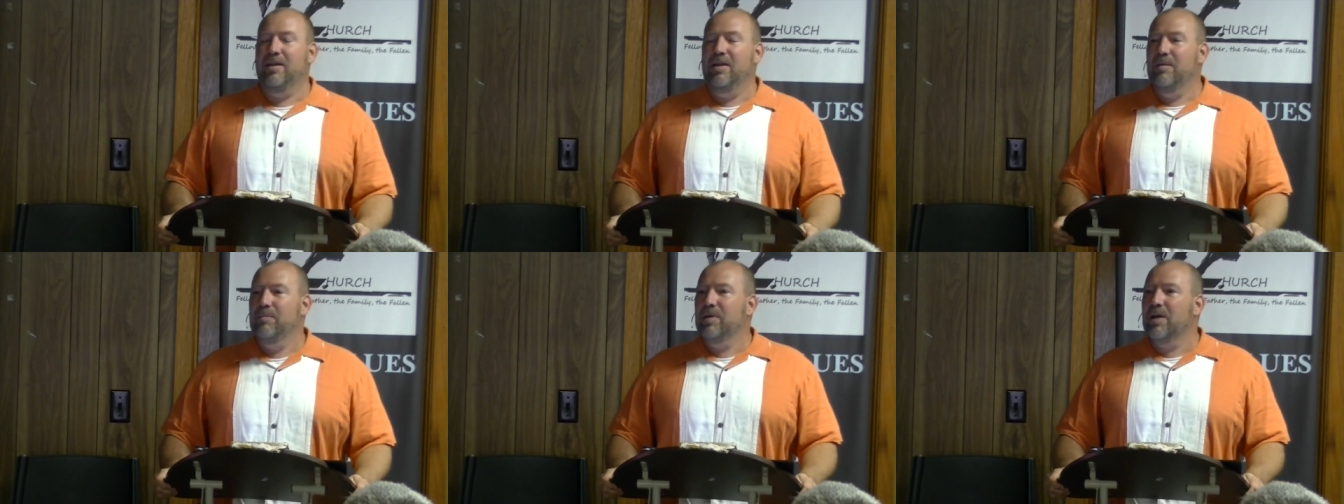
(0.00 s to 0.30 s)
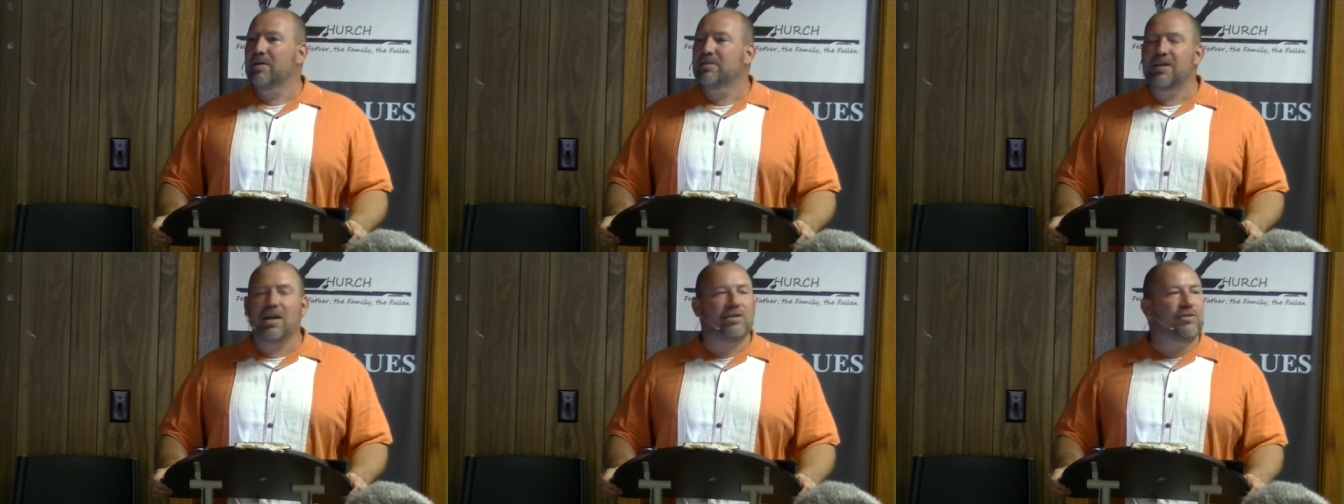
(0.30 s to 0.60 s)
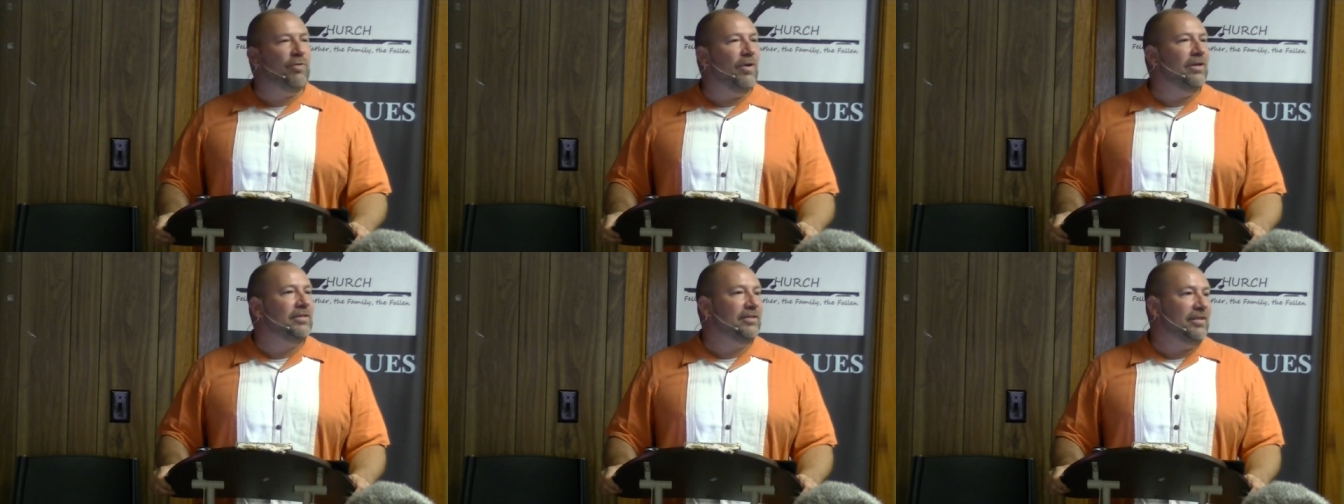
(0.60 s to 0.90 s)
Because
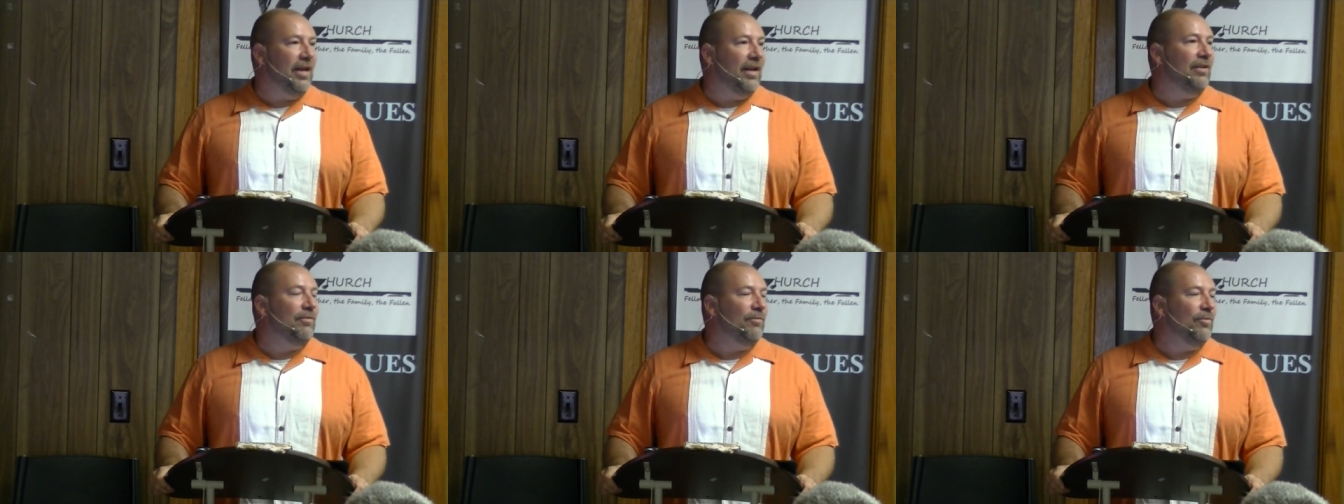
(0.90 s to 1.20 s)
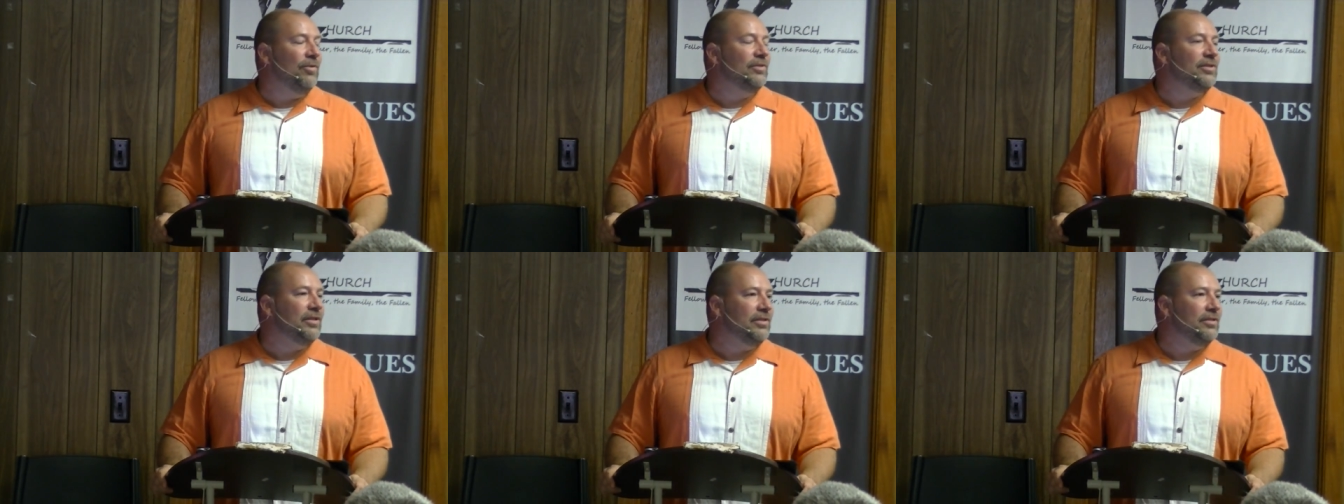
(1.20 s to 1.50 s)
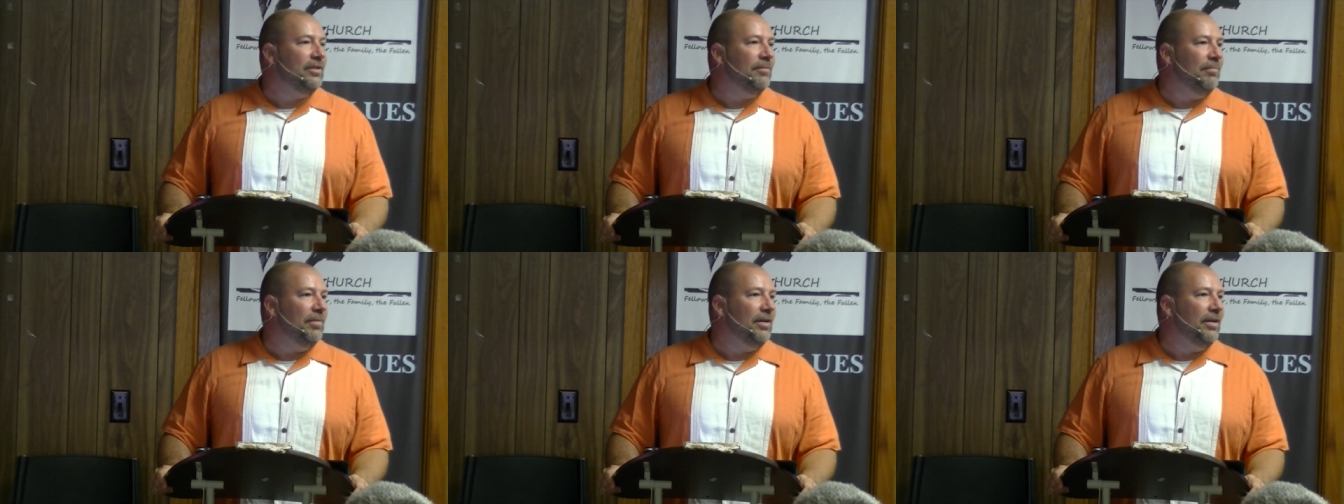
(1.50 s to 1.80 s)
that's what Satan wants us
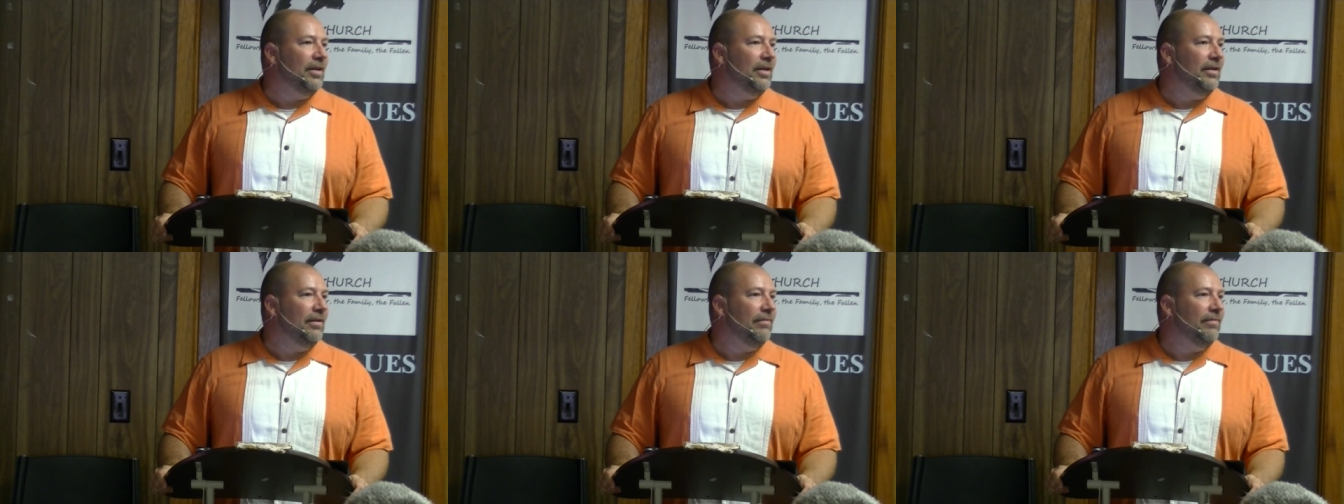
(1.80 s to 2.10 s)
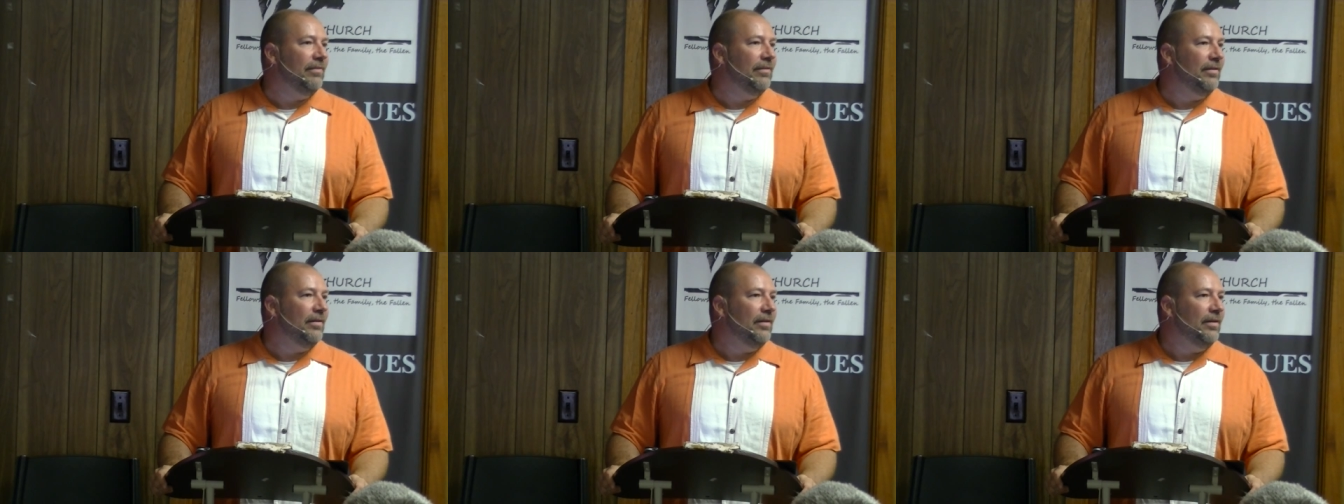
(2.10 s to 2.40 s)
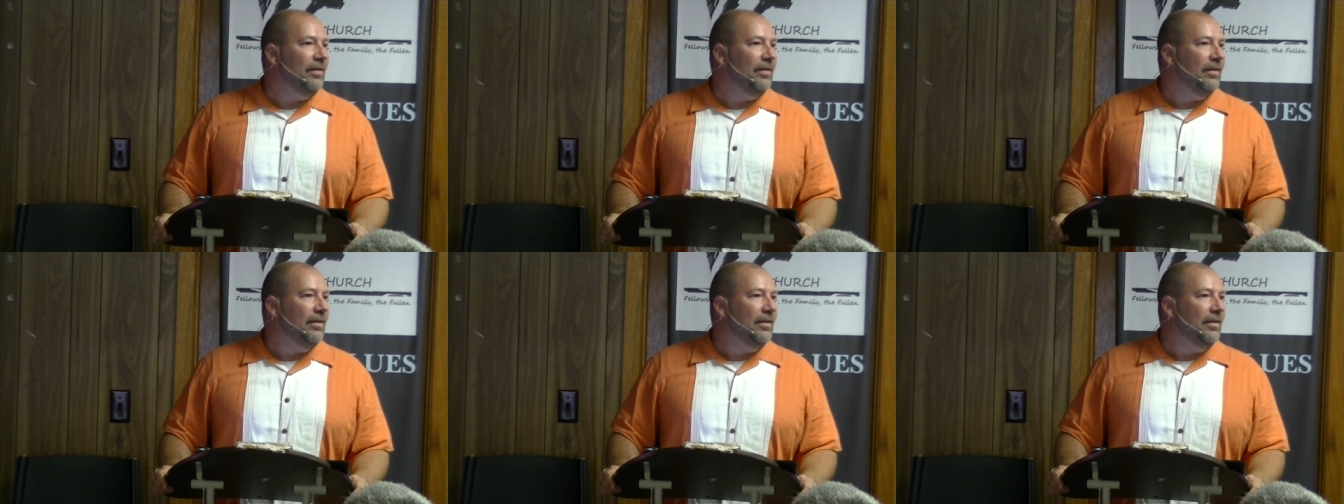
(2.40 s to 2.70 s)
to believe.
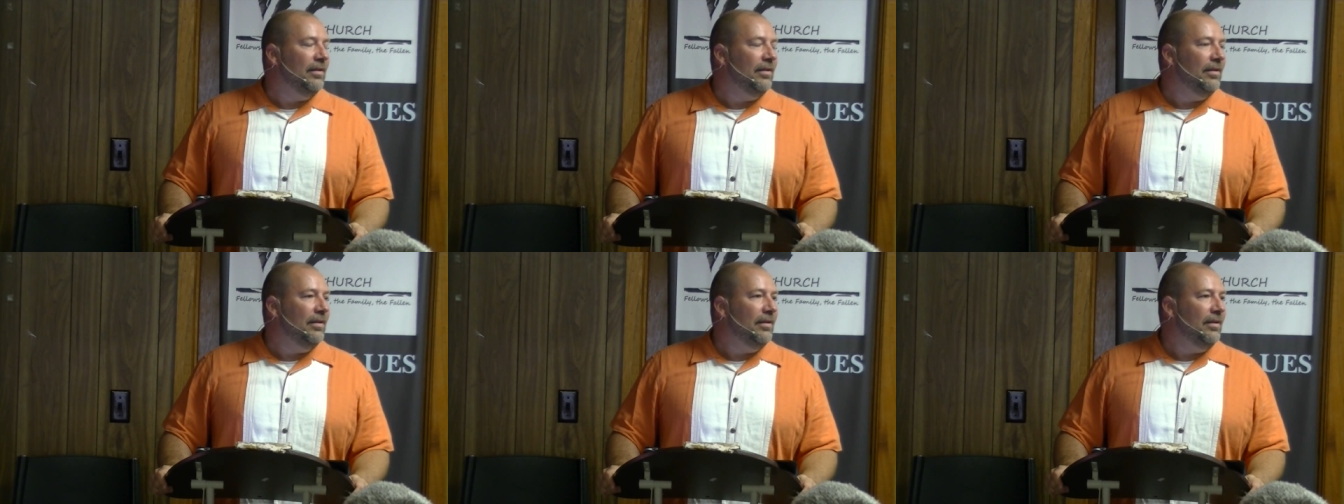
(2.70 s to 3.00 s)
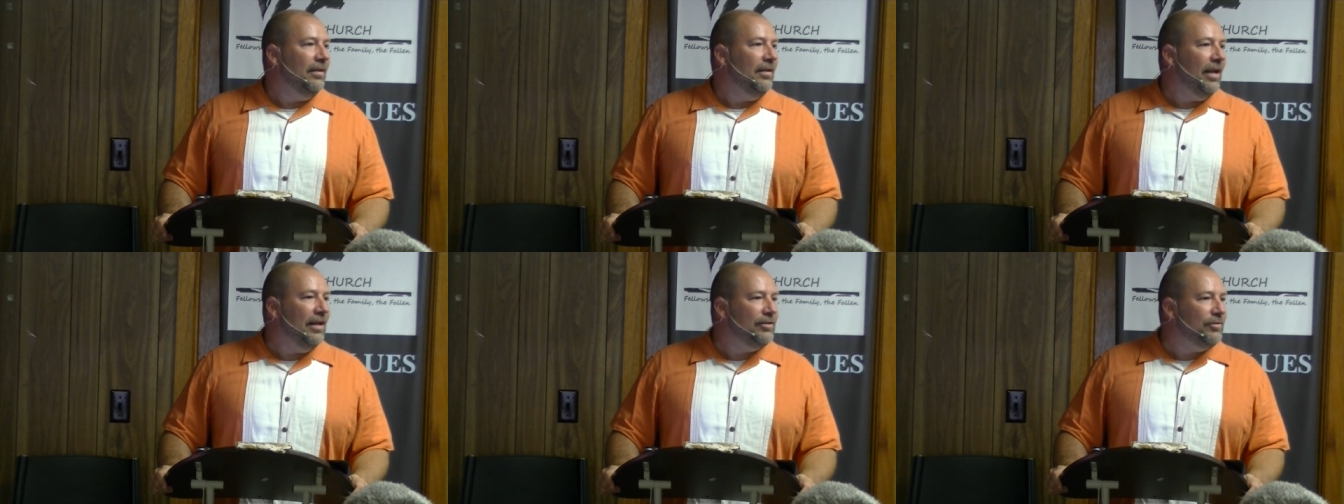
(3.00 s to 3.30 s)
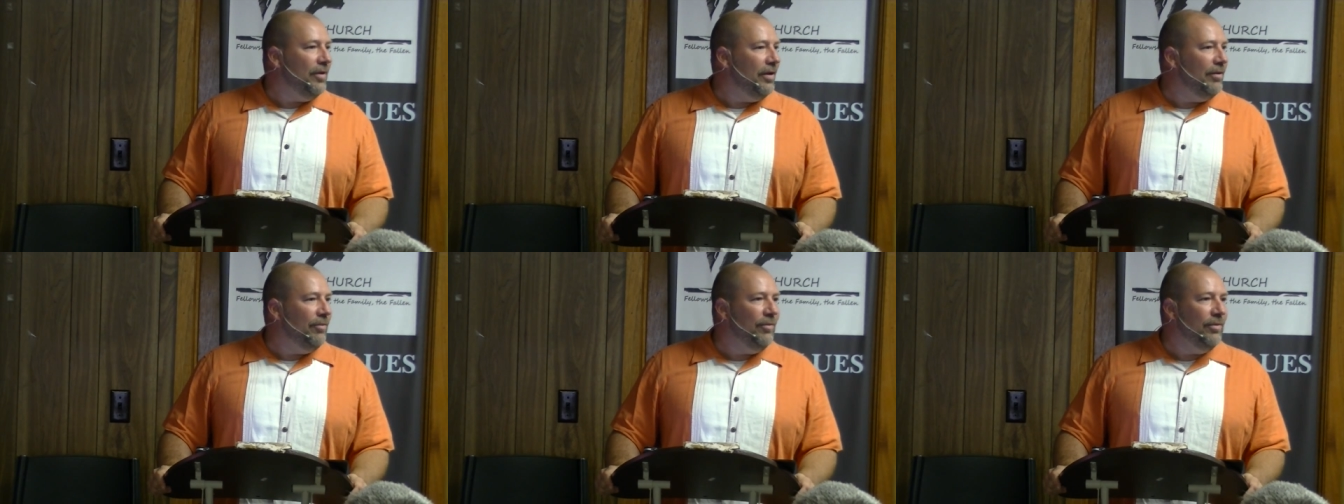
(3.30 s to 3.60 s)
That's
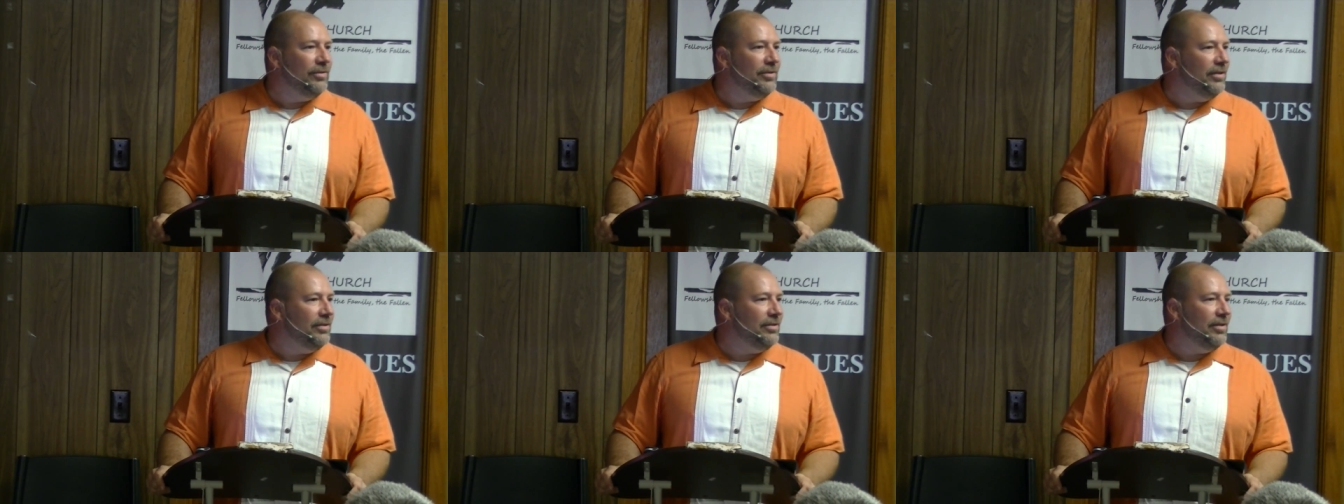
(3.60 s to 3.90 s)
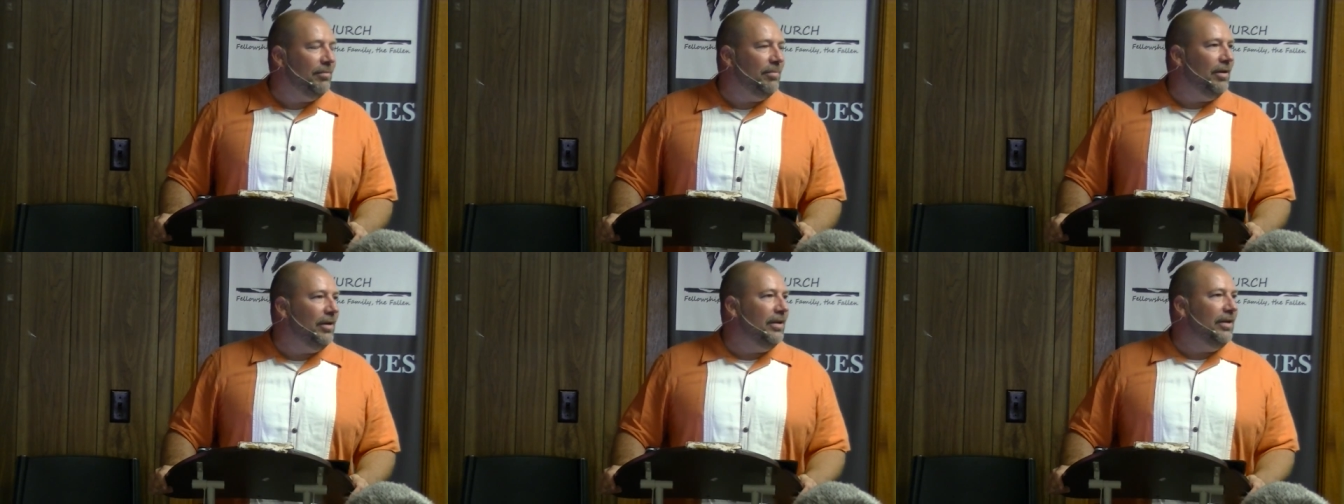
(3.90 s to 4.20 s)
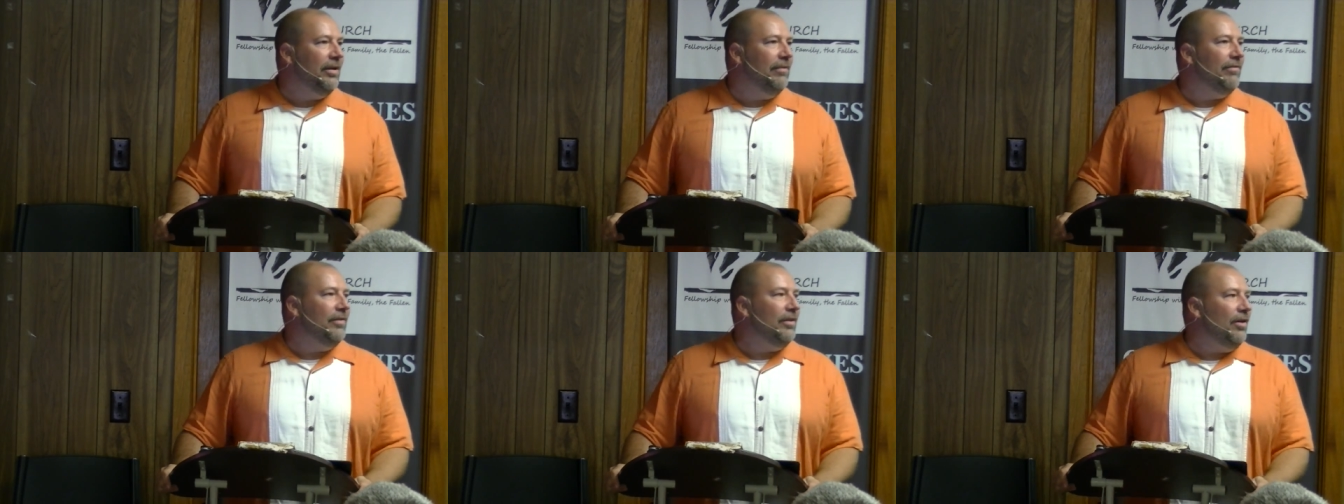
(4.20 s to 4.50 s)
what he wants us to believe.